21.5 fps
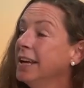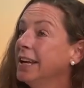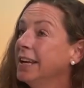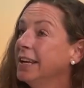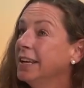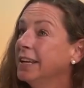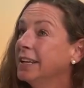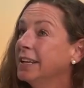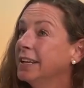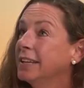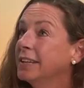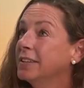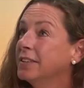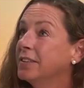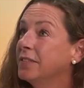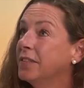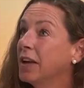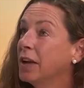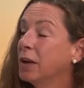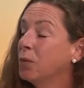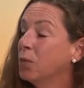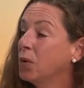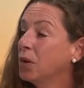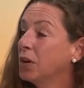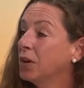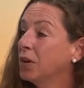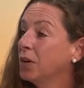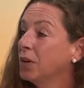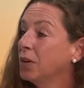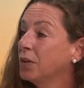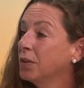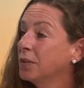and they
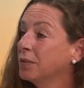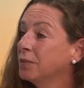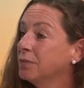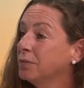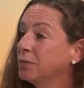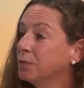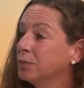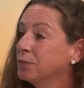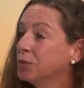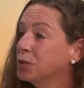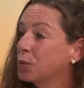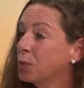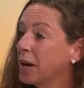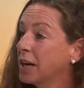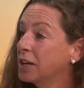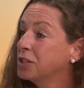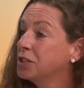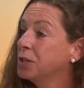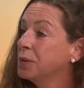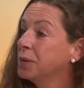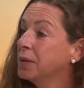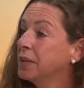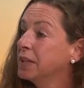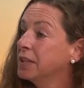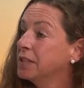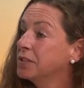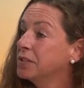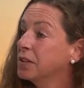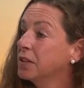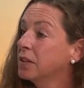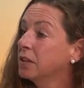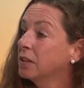will direct you
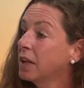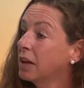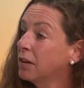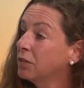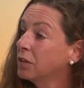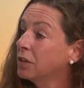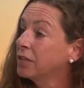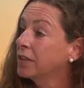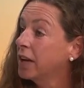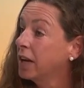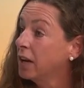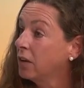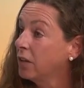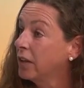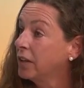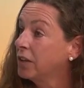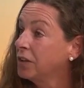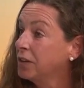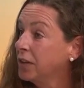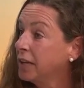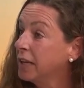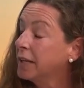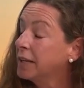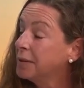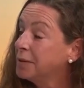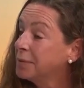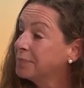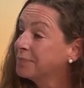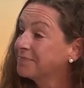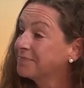into the level of care that you need.